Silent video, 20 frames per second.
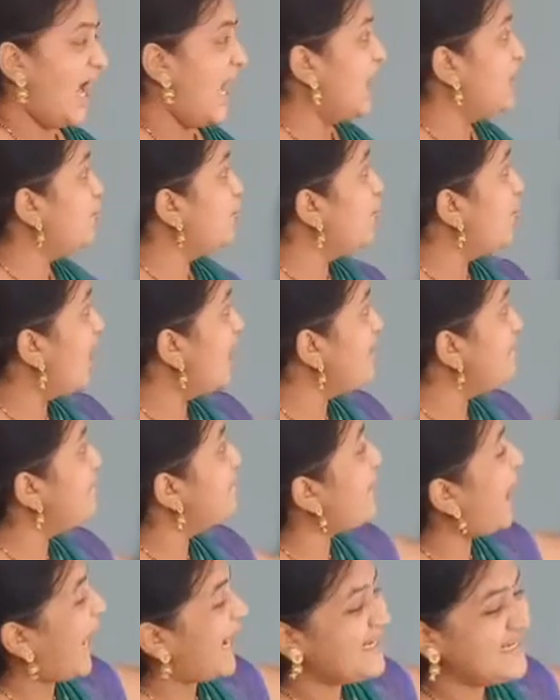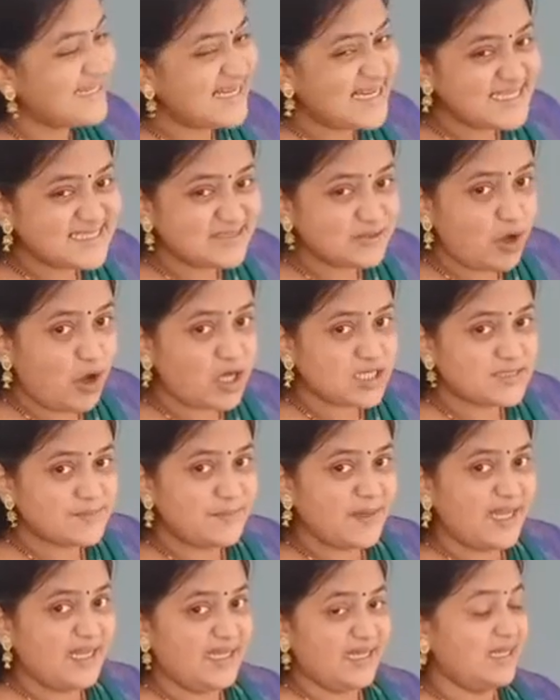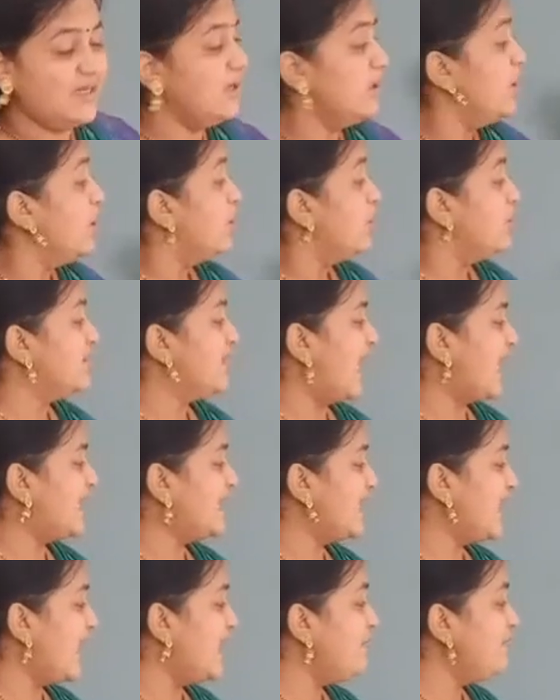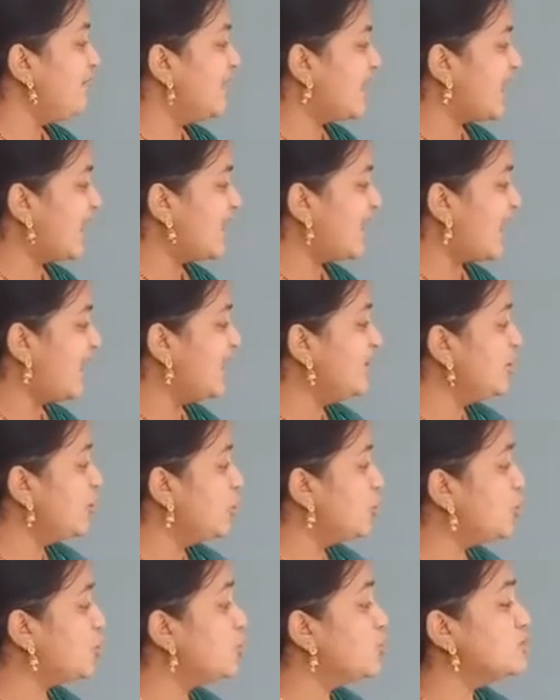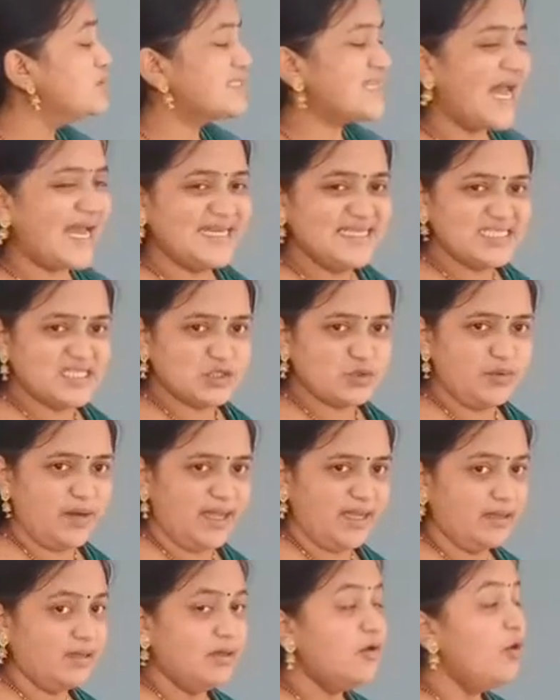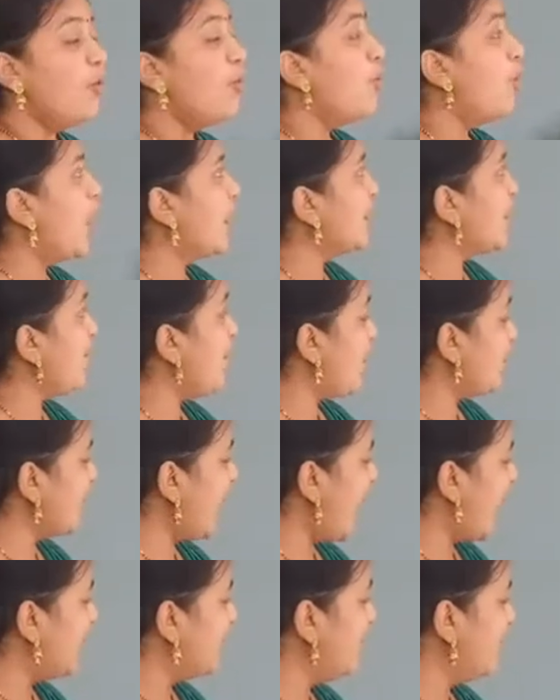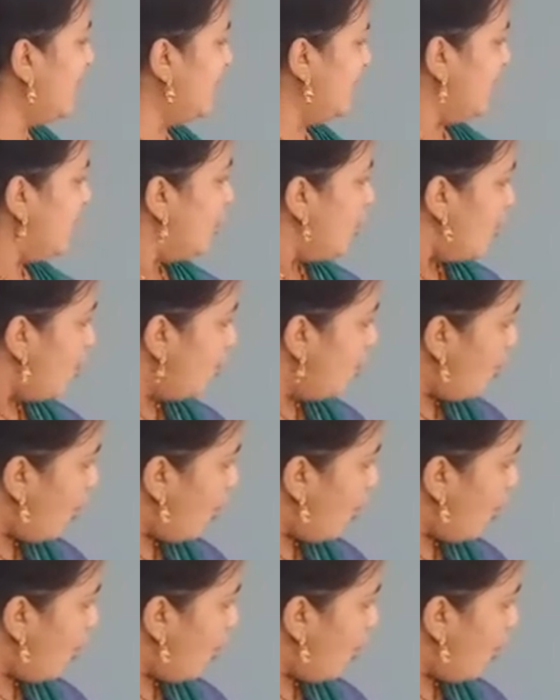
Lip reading: And 1 minus cos pairing, that time we can write 2 sin square. What about angle?